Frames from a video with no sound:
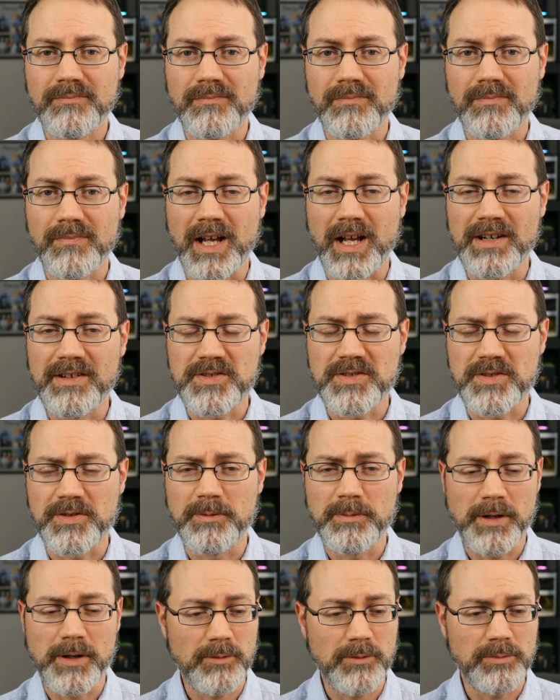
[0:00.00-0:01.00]
I know this is going
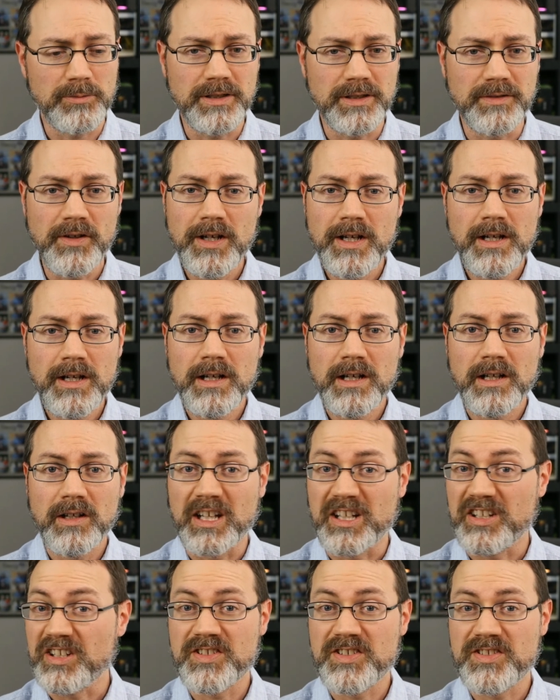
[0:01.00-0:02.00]
to be hard to believe,
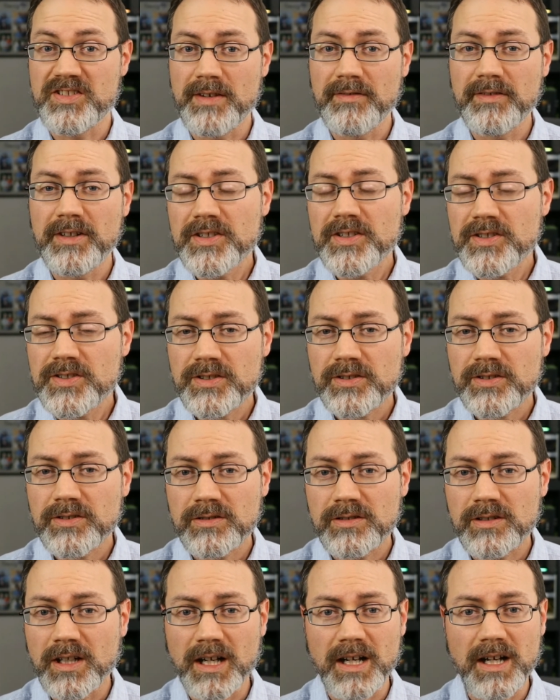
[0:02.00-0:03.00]
like 1070s.
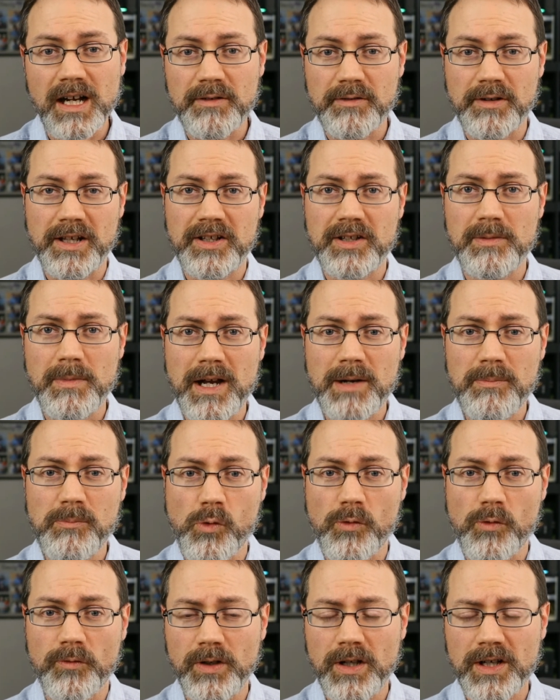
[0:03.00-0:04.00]
I would like to mine
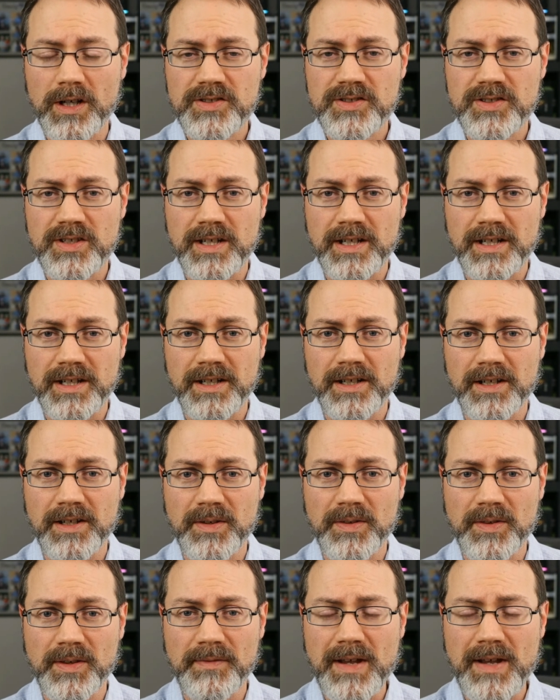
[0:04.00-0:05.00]
more flux.
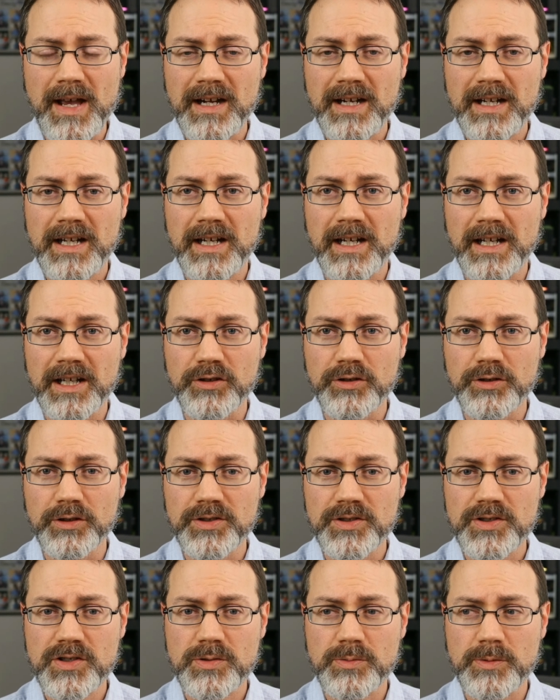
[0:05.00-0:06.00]
They've kind of got a
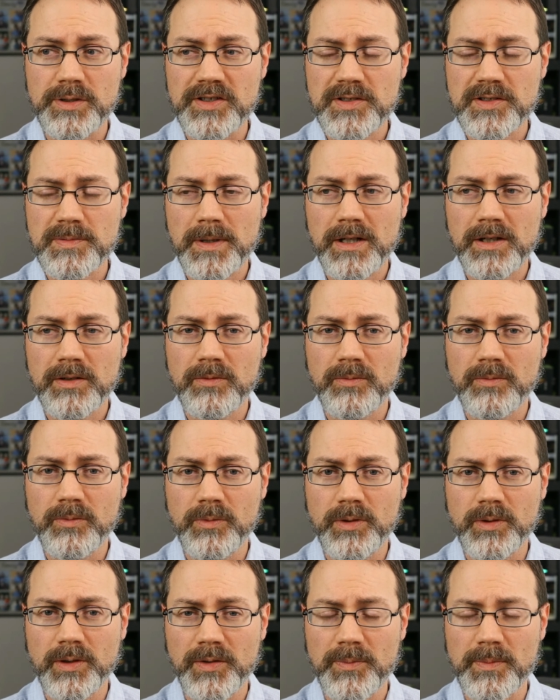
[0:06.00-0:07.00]
good sweet spot
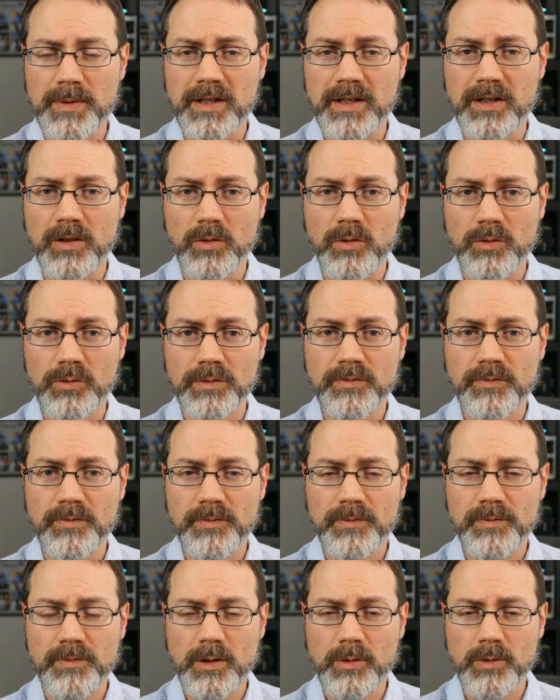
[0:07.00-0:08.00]
with being an older
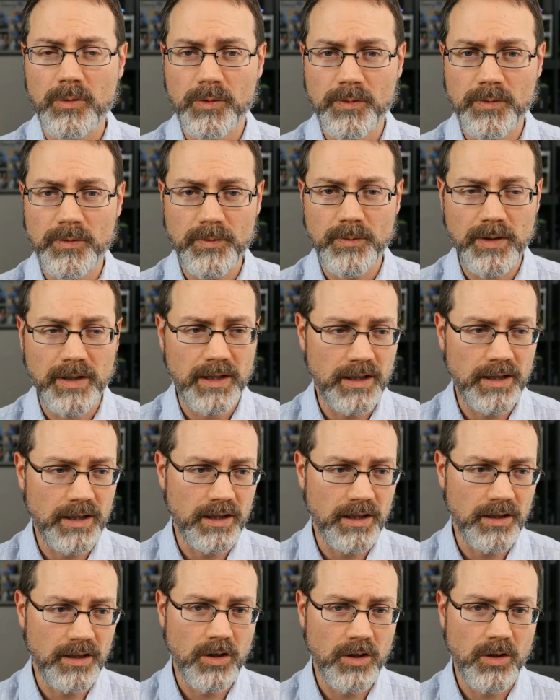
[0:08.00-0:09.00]

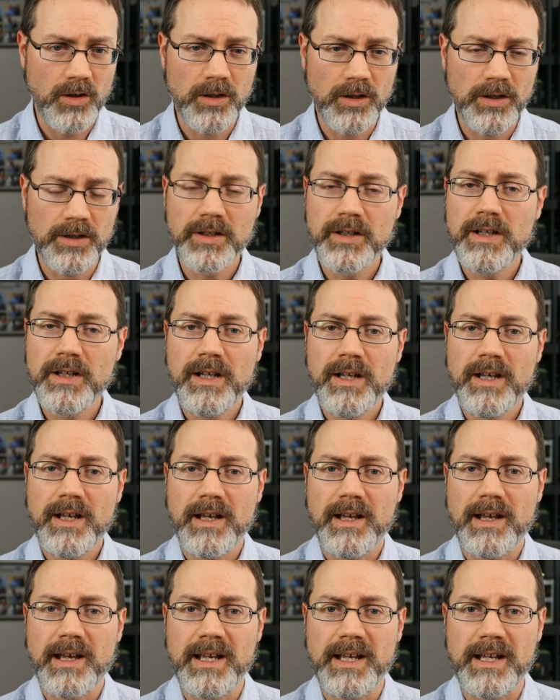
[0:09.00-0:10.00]
card,
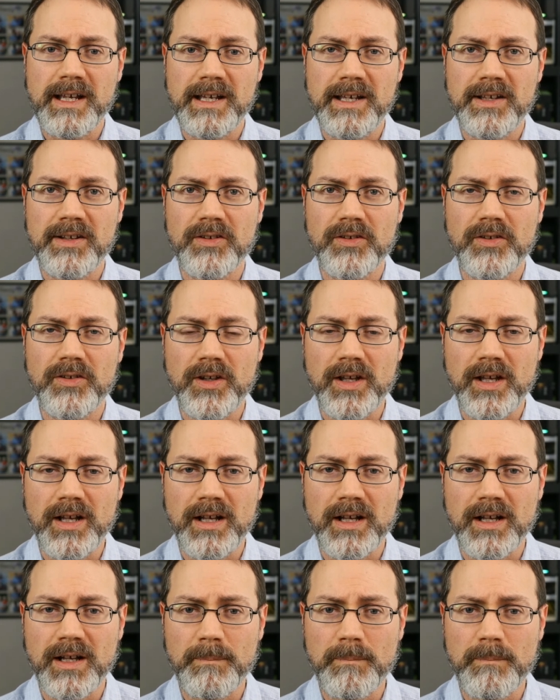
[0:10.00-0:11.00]
and
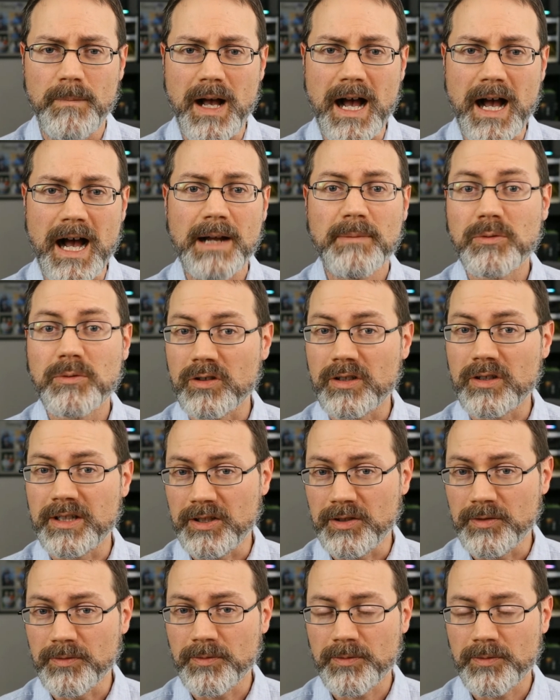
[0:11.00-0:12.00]
I
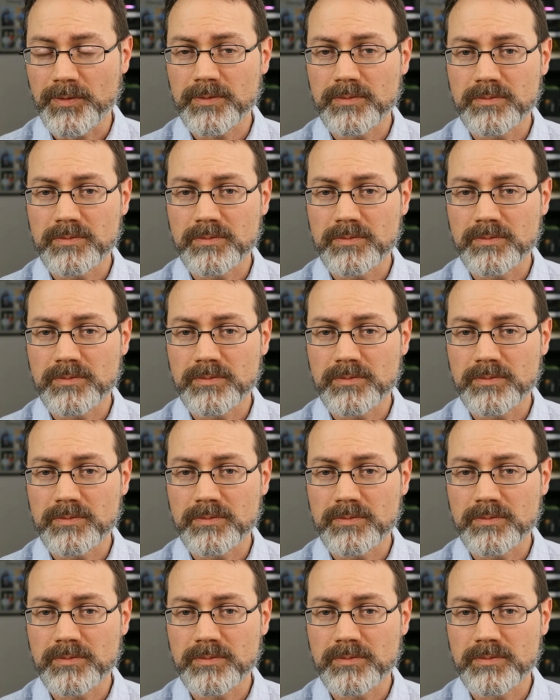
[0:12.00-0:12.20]
believe